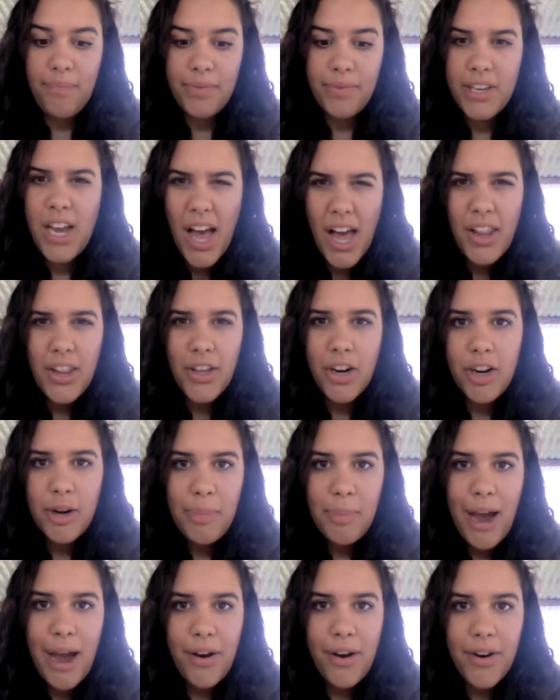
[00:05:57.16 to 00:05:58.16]

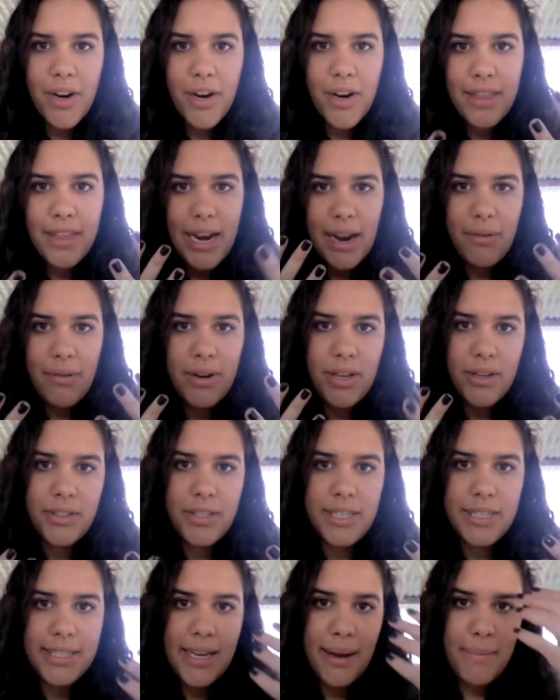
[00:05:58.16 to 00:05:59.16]
colored powder that I would
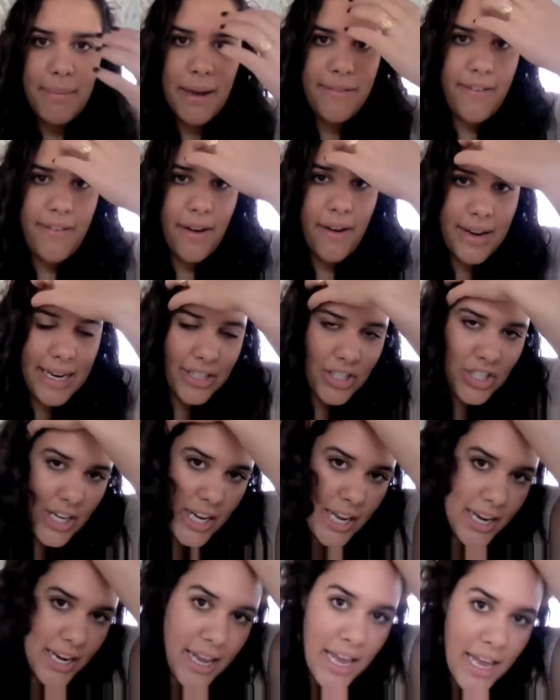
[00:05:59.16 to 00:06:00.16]
use to set my
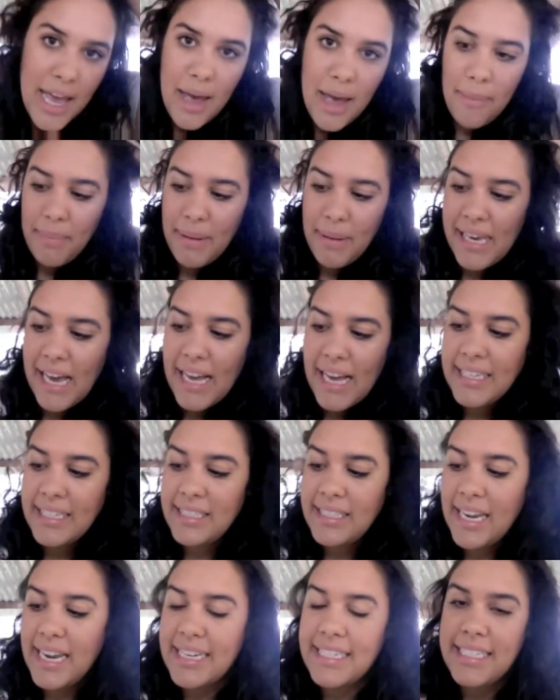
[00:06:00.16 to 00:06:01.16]
foundation,
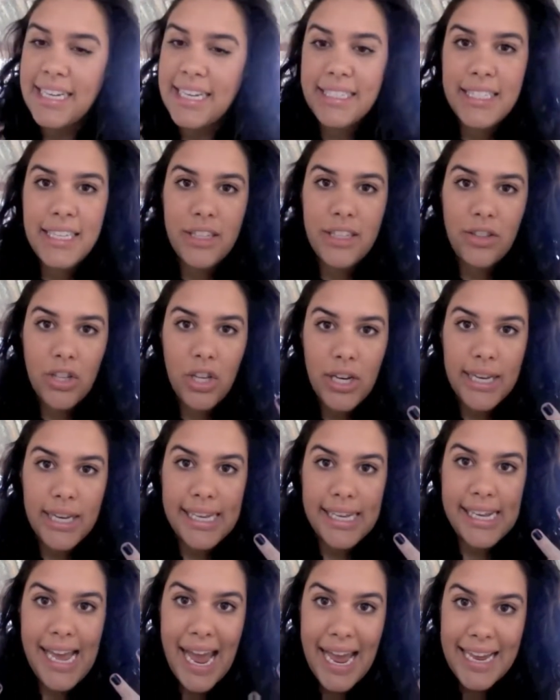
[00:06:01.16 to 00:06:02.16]
because it doesn't look
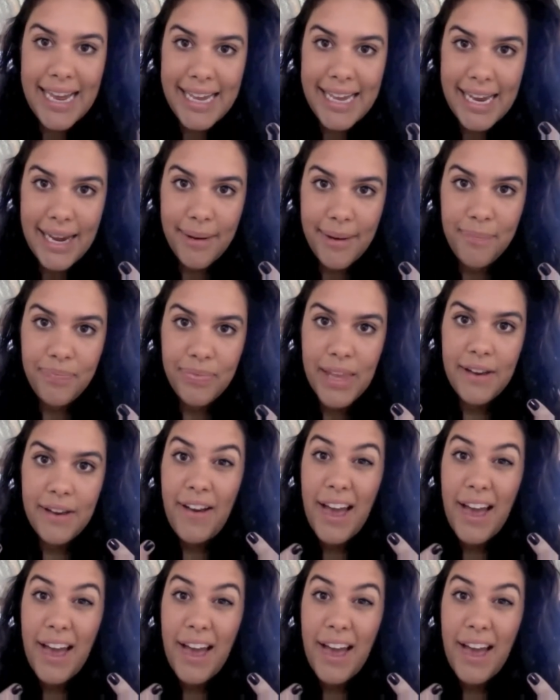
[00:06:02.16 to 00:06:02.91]
cakey. If